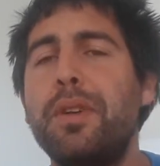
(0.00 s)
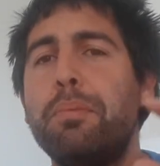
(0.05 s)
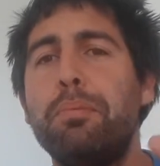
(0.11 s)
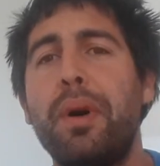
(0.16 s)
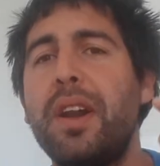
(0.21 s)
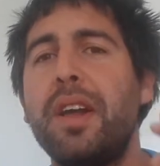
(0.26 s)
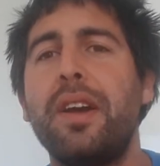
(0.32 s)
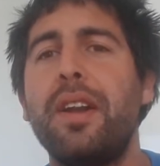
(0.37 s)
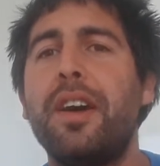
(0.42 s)

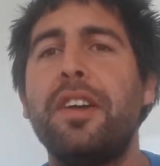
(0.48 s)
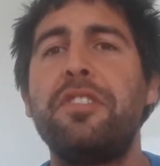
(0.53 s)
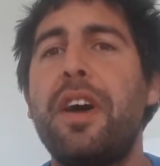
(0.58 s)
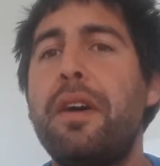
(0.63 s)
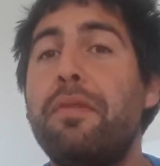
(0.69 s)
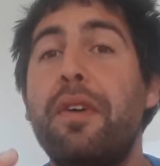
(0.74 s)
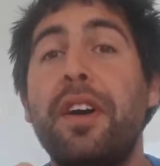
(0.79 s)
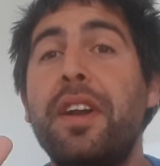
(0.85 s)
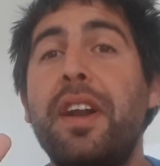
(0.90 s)
polyglots,
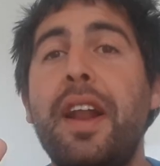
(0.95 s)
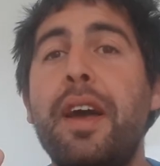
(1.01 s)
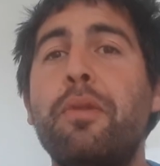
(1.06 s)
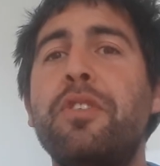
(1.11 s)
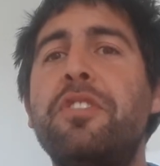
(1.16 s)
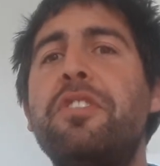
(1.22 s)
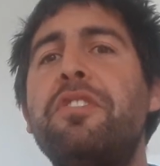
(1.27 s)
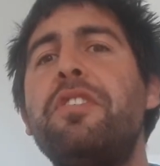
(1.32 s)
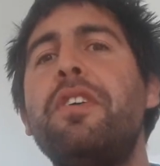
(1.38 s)
I have other
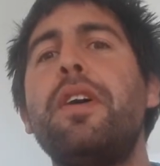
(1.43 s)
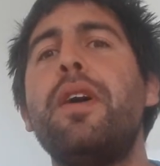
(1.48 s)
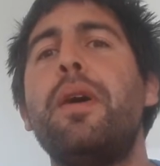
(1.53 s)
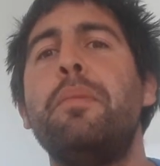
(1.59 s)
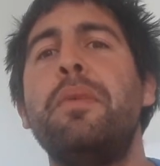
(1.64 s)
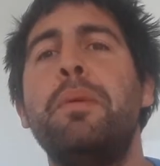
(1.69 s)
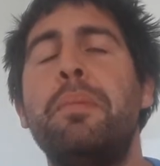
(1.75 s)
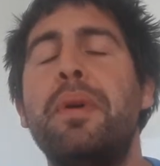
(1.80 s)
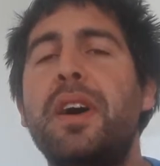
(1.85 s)
languages in
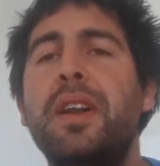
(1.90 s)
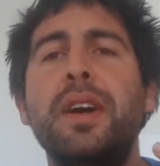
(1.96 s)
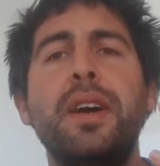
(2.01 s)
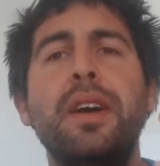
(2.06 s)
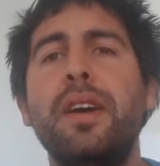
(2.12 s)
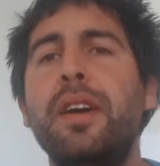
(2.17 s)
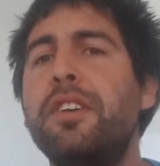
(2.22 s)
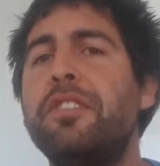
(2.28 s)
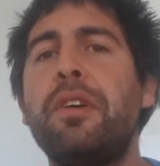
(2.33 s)
common, but
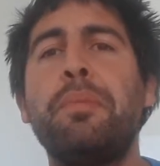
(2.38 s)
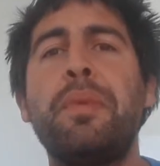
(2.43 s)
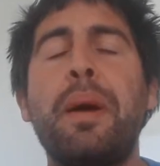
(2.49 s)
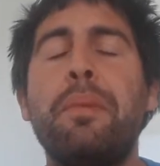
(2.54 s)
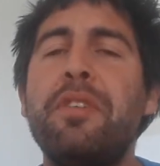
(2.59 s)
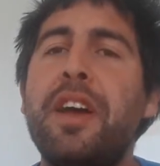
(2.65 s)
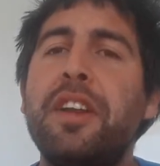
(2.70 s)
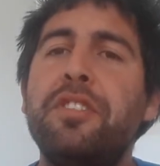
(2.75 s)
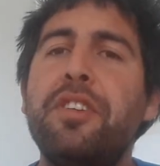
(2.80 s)

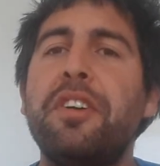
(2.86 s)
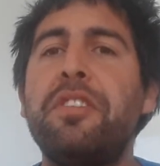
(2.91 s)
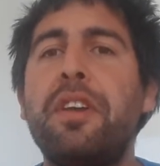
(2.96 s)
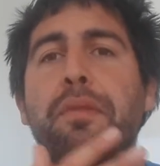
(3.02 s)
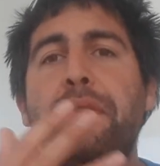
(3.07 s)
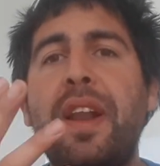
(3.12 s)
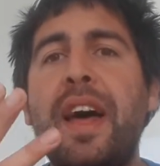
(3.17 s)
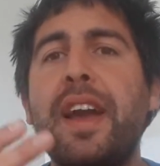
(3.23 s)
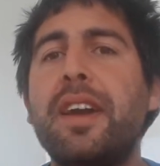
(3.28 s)
sometimes I just
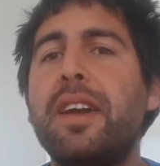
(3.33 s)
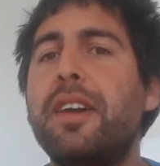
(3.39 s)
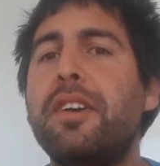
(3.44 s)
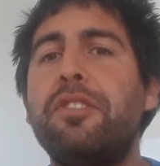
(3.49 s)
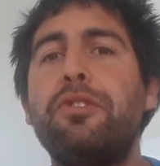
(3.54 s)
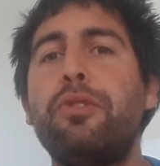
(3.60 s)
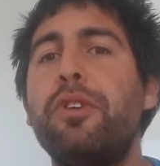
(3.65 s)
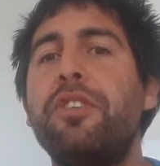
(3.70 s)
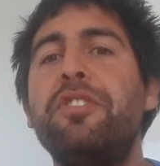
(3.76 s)
have
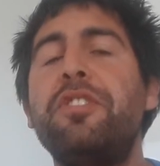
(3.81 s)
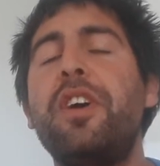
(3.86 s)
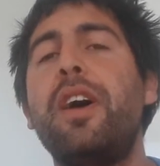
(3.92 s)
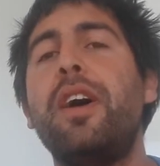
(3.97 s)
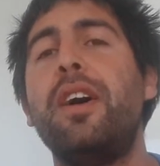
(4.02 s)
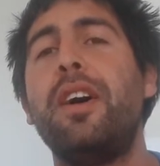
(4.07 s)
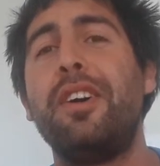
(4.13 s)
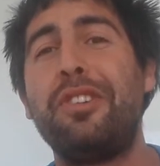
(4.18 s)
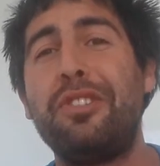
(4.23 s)
a
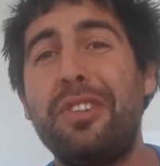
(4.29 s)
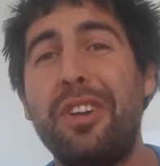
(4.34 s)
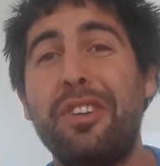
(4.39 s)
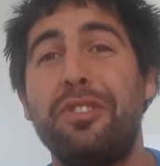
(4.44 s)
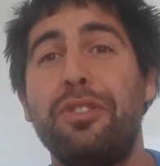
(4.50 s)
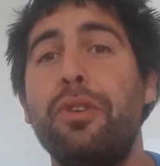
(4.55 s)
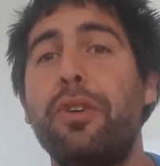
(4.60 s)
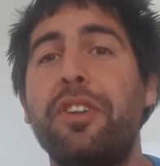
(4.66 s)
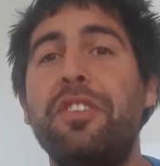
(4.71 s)

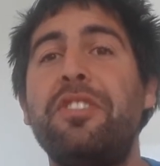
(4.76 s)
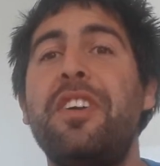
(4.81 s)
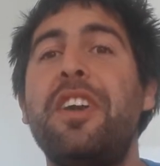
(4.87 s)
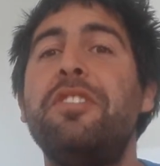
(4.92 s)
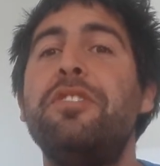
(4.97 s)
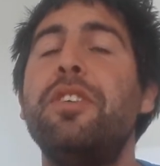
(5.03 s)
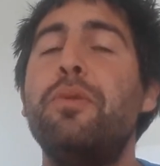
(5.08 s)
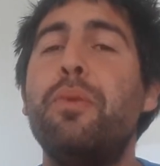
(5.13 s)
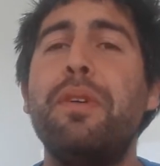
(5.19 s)
short
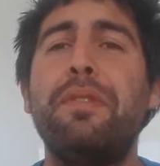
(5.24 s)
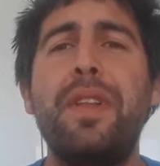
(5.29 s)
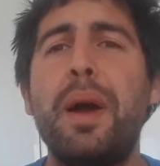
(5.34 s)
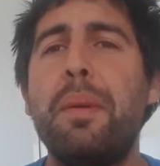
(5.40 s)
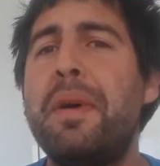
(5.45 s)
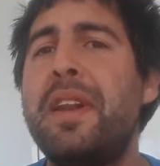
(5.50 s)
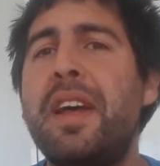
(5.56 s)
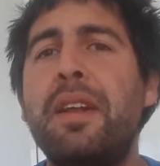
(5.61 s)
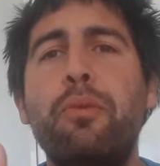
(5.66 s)
session with
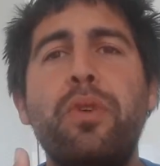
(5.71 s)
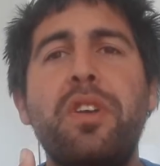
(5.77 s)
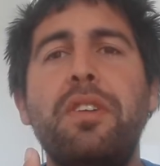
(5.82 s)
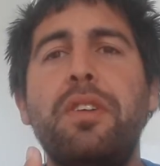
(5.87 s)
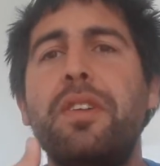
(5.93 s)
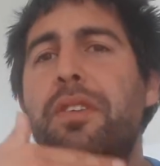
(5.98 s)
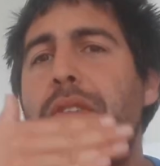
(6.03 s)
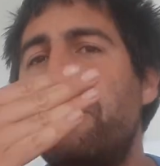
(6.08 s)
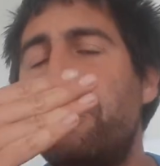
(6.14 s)
them,
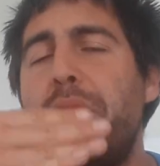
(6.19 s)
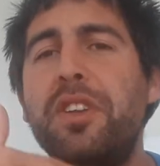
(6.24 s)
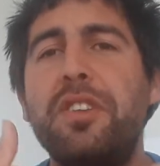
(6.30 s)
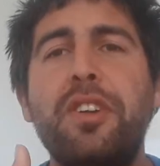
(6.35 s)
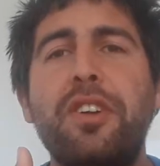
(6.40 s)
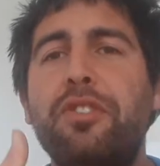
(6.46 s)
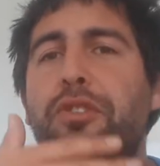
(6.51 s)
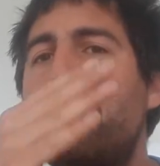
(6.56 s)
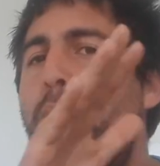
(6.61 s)
and we
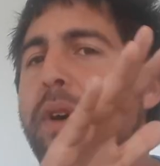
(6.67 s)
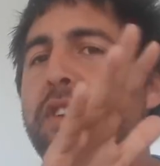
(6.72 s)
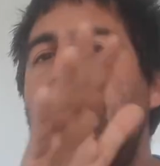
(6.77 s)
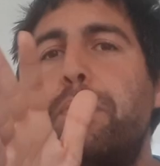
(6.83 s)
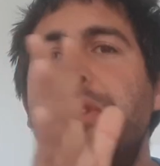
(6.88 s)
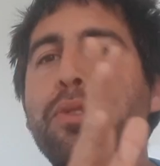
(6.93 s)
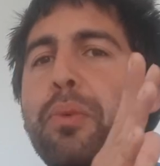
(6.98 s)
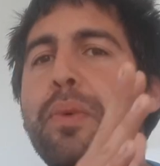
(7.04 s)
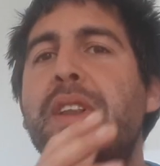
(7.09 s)
just
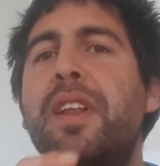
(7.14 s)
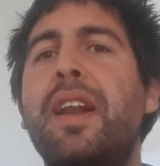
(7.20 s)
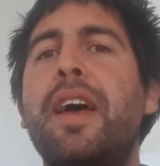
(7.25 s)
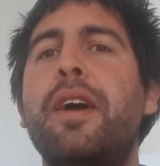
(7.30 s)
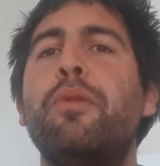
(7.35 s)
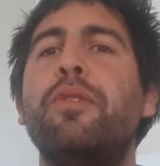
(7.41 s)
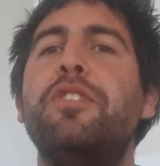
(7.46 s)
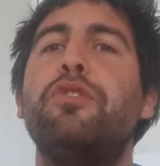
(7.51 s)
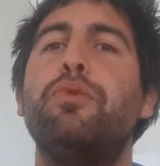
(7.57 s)
switch between the
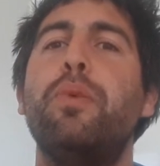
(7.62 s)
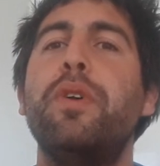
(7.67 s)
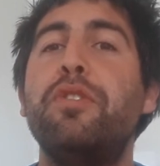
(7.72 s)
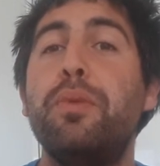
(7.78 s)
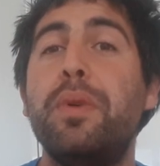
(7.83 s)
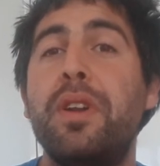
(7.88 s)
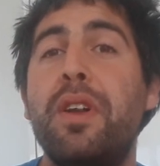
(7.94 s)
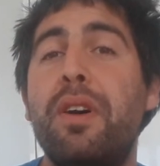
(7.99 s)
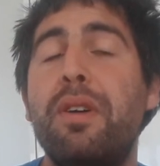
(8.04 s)
languages
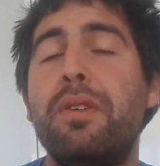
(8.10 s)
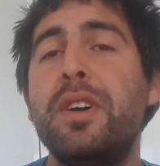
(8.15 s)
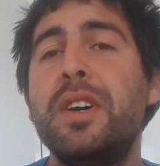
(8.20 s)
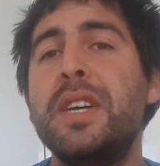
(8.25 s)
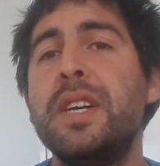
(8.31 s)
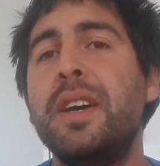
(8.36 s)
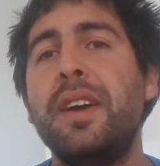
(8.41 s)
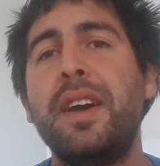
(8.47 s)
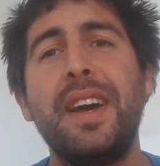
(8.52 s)
which we know,
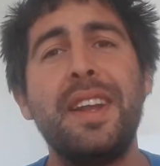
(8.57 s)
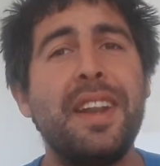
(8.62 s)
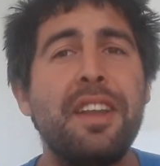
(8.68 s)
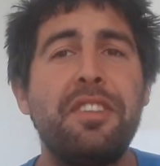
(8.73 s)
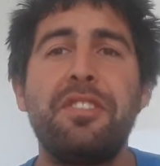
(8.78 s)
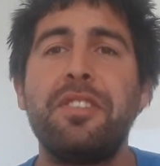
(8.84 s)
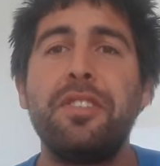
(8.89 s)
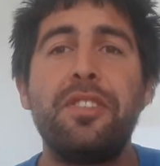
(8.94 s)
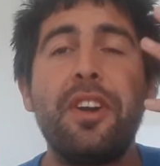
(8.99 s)
and
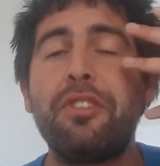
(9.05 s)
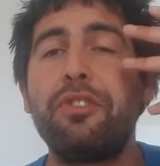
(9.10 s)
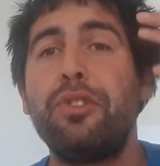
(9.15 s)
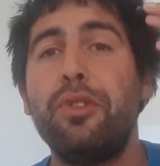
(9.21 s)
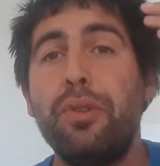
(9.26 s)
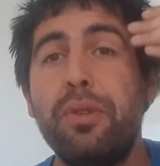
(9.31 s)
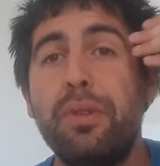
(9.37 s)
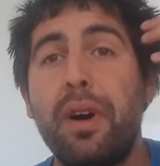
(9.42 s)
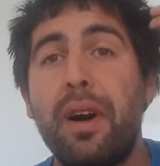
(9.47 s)
that's just
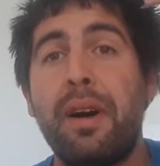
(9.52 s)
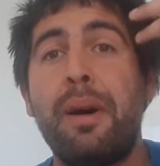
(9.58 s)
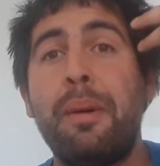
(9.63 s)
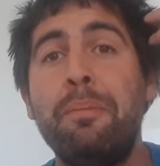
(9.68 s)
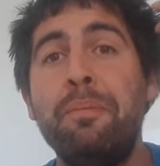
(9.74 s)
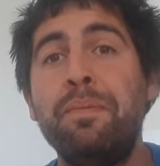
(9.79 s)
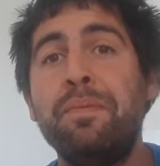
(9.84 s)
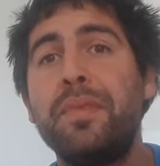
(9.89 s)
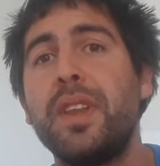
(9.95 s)
to
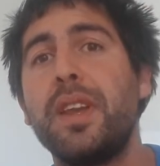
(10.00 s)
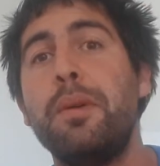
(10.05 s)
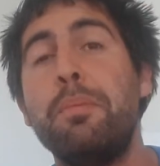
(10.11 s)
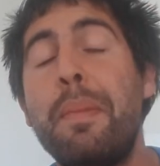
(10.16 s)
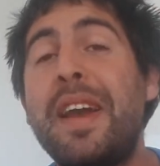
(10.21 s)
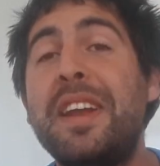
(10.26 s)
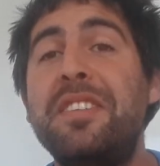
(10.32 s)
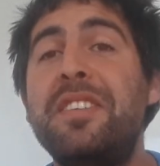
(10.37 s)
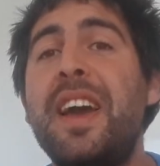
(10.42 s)

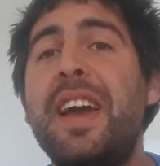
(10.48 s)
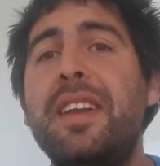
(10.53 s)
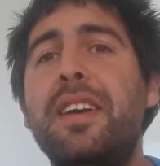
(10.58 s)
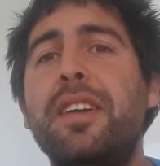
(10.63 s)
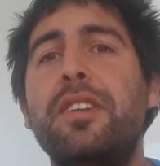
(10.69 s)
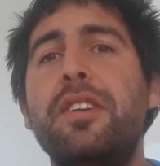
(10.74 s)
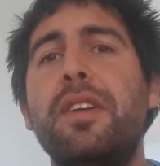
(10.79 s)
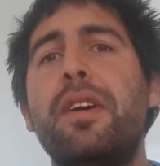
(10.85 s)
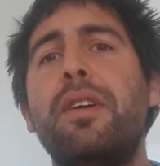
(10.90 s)
maintain
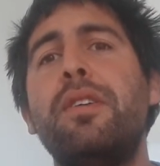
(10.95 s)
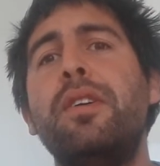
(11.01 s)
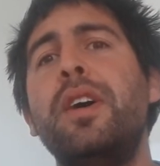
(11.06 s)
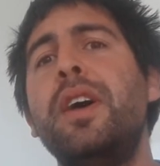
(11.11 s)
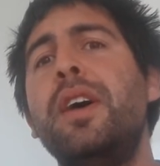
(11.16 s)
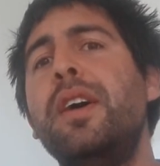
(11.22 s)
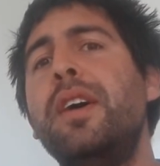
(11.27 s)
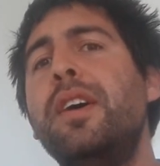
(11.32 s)
it, you know.